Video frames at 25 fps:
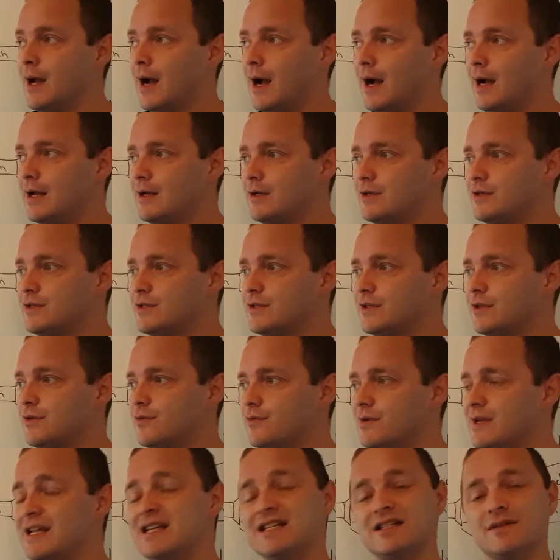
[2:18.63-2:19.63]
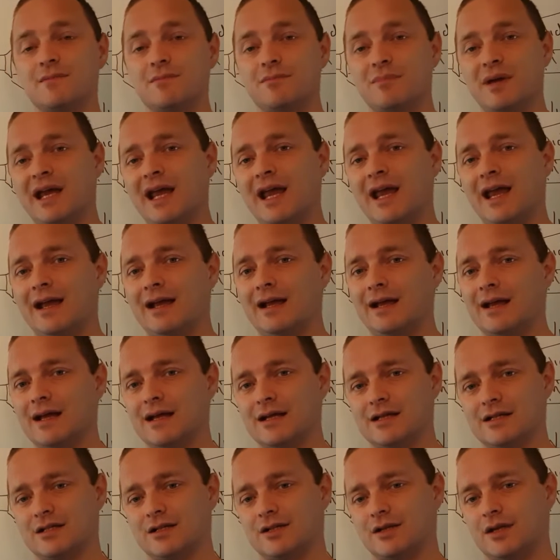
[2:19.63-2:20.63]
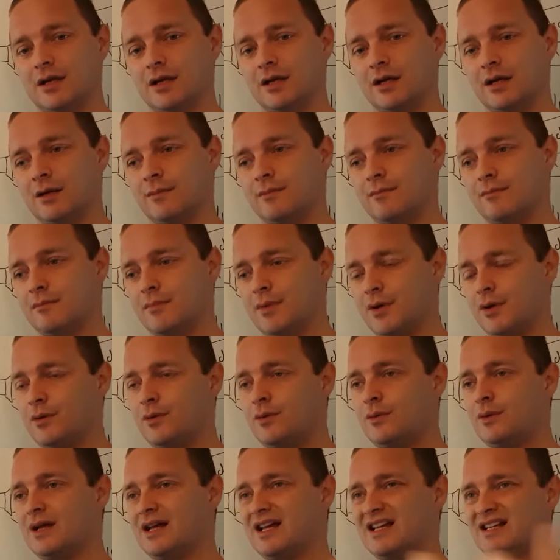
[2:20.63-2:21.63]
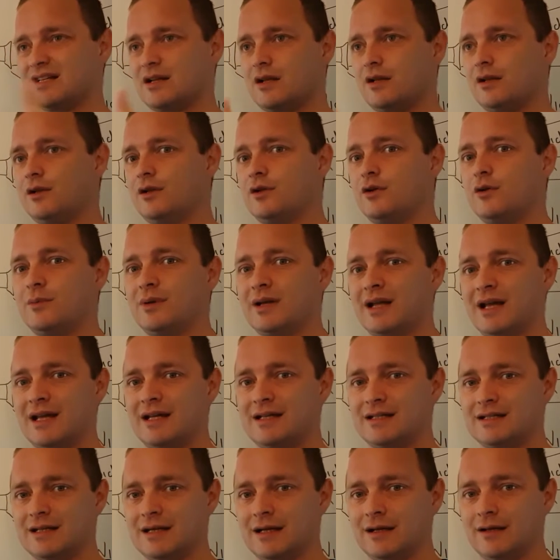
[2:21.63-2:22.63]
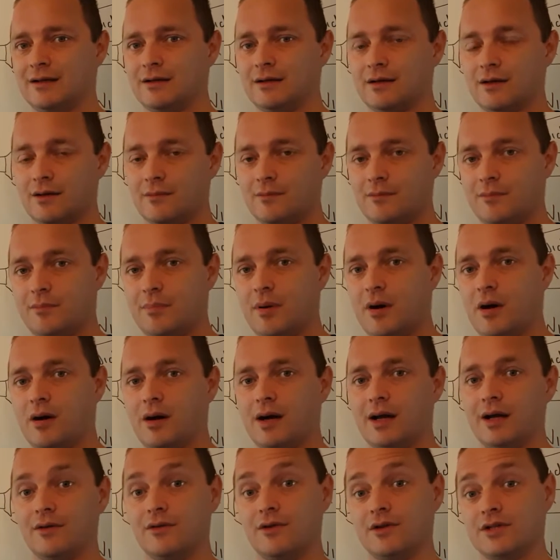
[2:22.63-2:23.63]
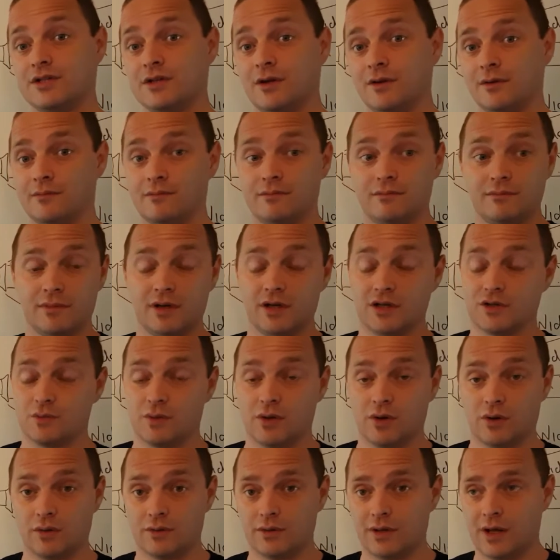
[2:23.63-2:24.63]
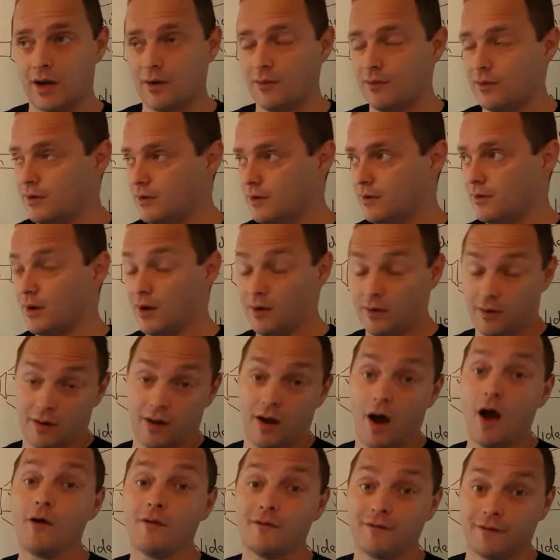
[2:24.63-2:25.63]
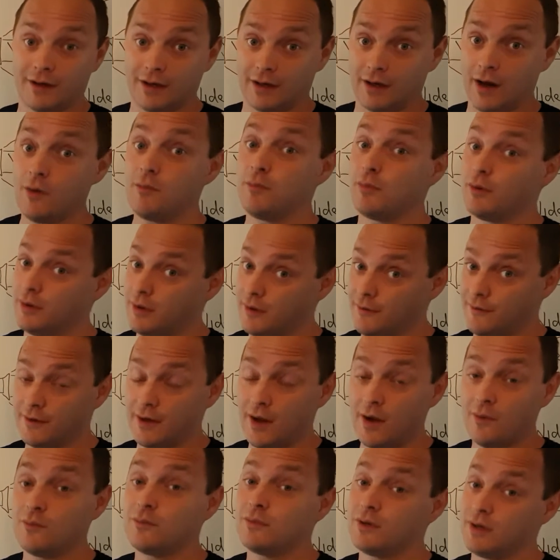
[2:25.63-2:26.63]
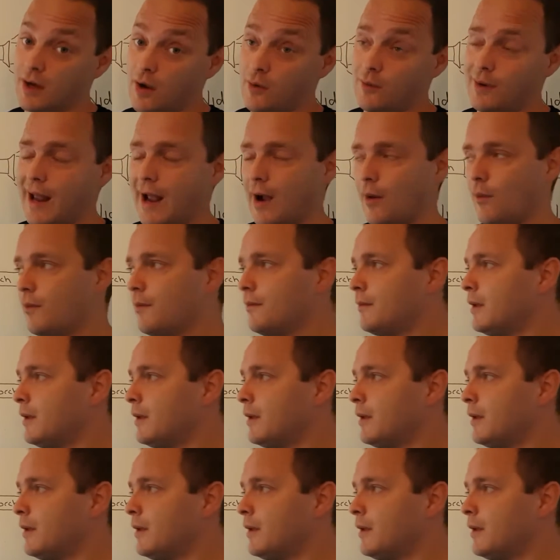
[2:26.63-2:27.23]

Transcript: And the reason being is the moon is illuminated by the sun, as we all know, or hopefully know, but if you don't, you know now.